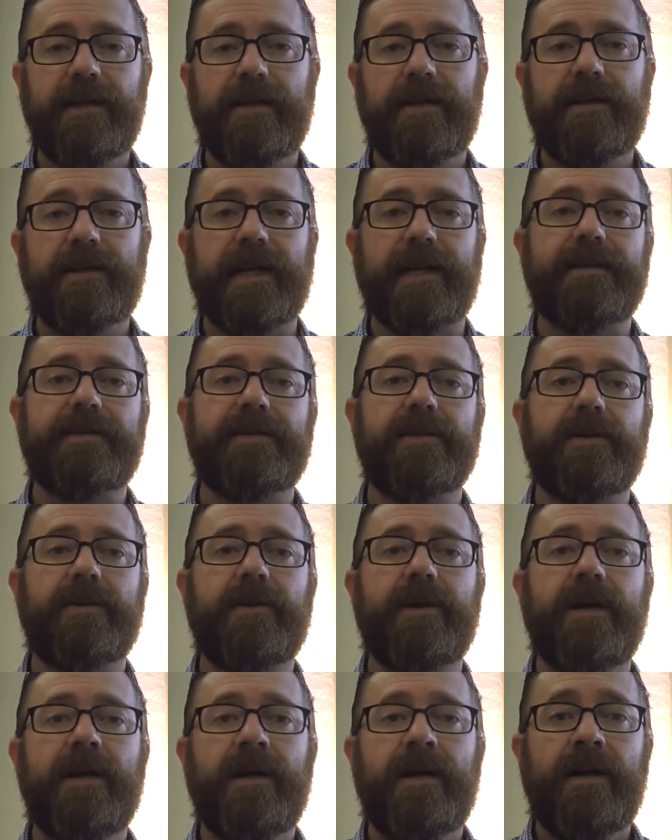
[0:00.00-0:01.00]
Okay,
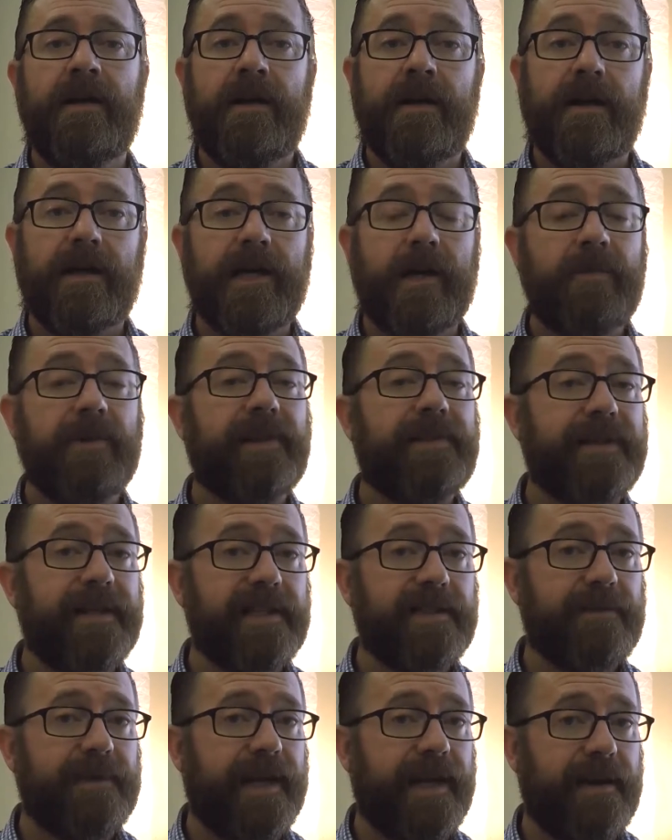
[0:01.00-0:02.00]
so a couple of
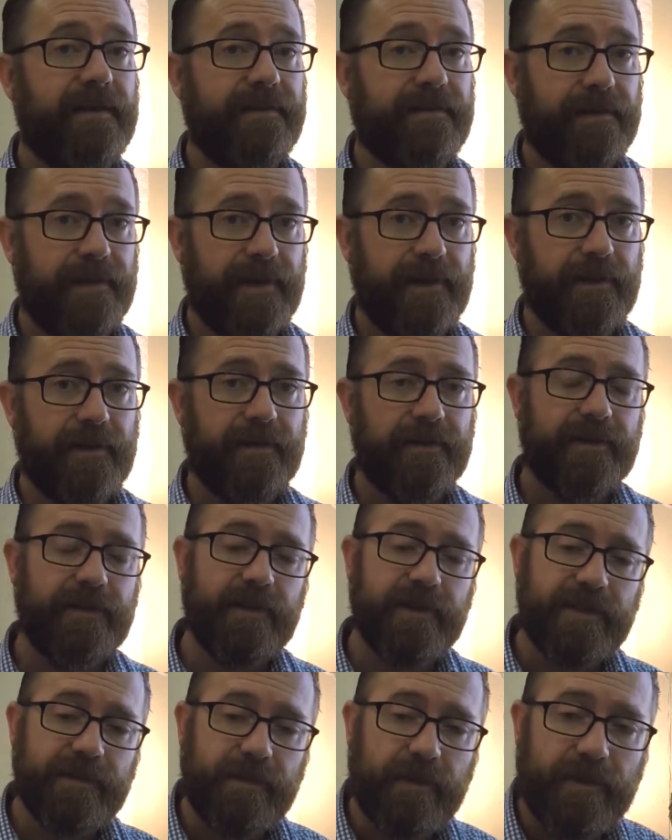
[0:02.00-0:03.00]
things we have for you
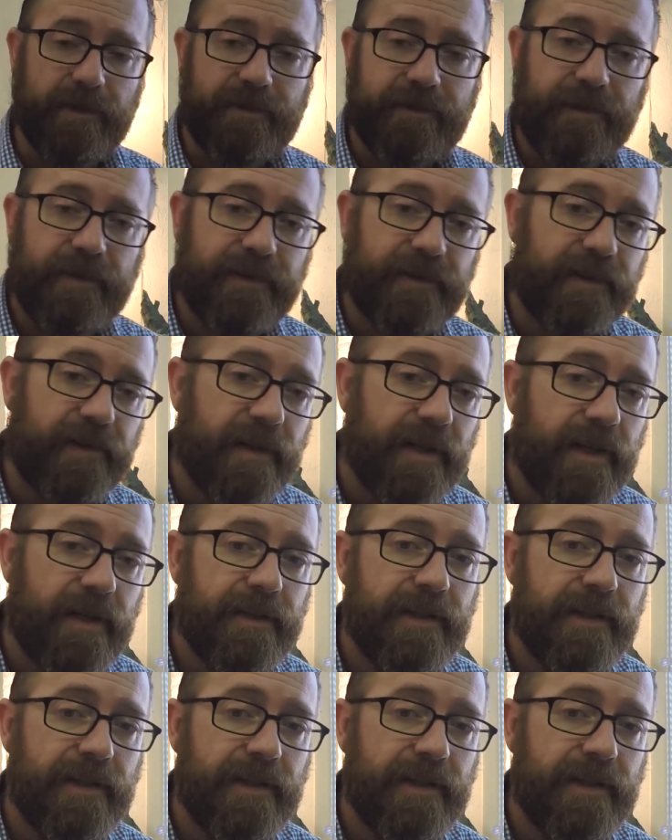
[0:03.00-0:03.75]
to explore further.